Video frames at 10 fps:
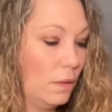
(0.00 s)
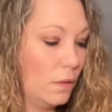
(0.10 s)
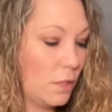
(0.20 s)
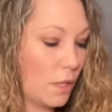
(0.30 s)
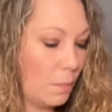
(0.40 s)

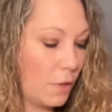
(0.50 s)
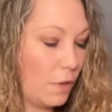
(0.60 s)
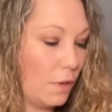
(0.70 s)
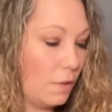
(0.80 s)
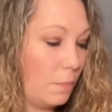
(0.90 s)
Someone
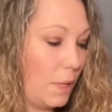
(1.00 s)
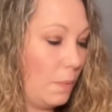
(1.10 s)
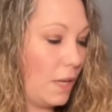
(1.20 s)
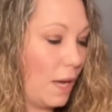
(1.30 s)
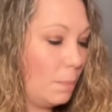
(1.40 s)
could have maybe
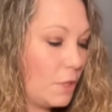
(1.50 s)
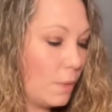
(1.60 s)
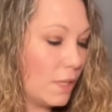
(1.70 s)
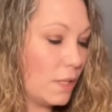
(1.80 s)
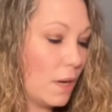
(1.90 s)
kept you
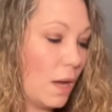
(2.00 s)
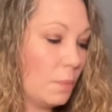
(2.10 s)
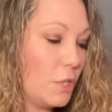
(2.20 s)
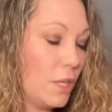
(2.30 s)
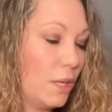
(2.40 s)
as an
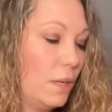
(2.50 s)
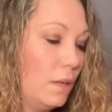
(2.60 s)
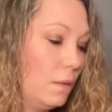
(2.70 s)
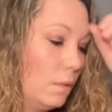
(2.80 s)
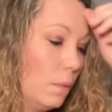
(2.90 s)

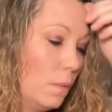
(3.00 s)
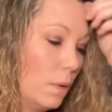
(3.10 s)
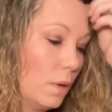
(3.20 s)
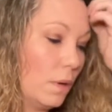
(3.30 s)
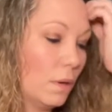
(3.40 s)
option,
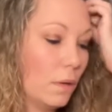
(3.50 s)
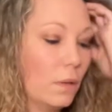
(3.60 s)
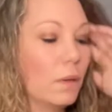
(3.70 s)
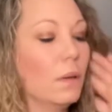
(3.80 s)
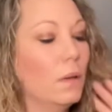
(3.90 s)

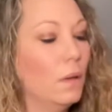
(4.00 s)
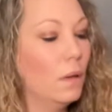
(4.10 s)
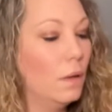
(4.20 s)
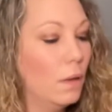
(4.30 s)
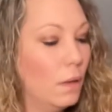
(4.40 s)
or
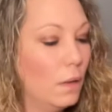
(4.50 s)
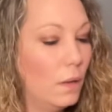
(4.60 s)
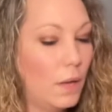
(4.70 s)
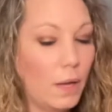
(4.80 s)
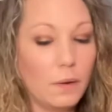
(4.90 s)

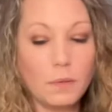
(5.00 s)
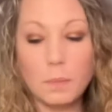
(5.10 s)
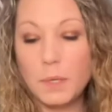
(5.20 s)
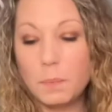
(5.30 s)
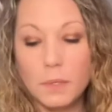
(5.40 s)
had other
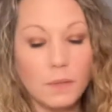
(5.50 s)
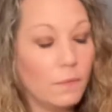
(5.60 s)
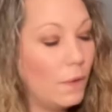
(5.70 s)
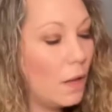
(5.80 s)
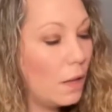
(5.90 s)
people
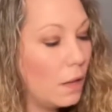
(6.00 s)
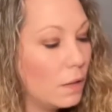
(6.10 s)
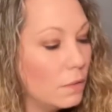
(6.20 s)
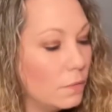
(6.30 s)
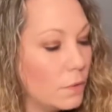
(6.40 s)

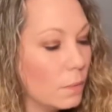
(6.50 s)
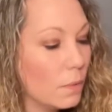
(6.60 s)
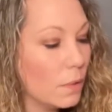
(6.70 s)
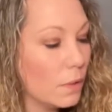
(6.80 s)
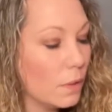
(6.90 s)
involved,
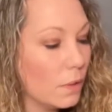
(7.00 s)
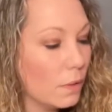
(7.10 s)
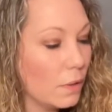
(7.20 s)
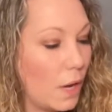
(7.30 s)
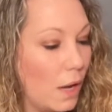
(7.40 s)

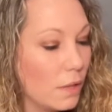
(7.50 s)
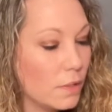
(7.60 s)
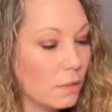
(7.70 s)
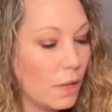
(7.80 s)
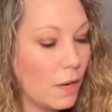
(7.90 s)
or caused
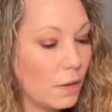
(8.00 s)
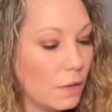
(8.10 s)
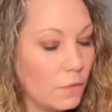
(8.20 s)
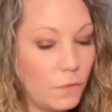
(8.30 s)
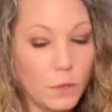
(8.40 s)
a lot of
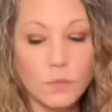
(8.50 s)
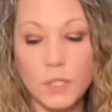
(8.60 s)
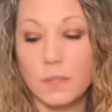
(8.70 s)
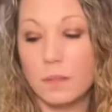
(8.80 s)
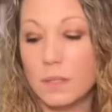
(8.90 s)

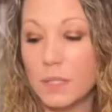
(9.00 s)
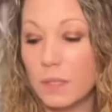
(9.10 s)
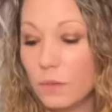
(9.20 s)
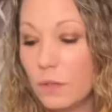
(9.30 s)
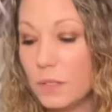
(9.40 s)
confusion, because
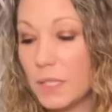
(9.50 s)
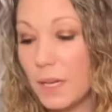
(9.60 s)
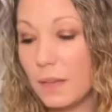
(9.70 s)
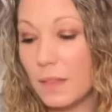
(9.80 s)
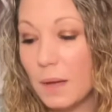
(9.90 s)
it looks
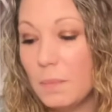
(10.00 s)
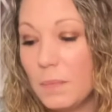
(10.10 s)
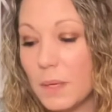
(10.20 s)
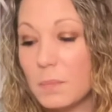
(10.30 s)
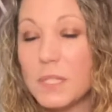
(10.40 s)
like
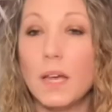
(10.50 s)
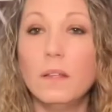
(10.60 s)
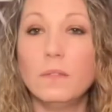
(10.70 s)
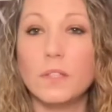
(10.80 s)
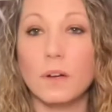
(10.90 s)

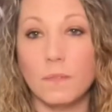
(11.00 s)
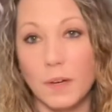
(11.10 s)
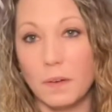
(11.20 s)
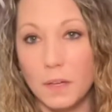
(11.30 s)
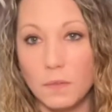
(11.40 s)
themselves are
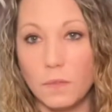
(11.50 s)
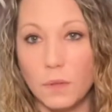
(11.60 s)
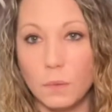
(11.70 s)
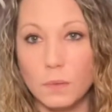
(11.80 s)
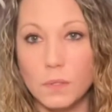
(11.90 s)
very
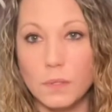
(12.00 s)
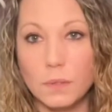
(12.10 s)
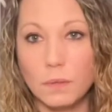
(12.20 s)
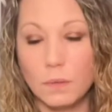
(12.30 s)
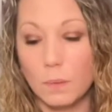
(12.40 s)
confused.
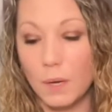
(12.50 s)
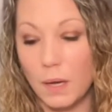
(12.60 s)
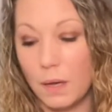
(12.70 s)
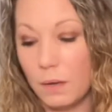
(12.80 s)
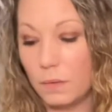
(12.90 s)

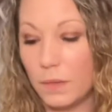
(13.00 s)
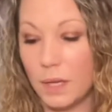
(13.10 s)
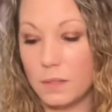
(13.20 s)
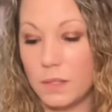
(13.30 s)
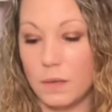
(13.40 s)
Okay,
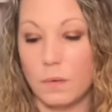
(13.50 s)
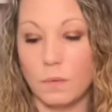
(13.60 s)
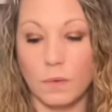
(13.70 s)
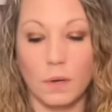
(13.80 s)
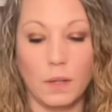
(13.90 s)
that's their
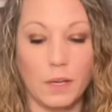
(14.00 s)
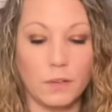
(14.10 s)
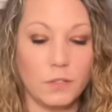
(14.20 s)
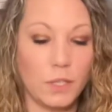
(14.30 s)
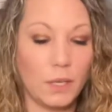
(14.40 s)
overall
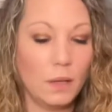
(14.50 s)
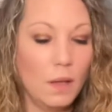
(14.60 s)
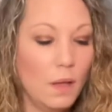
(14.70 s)
energy.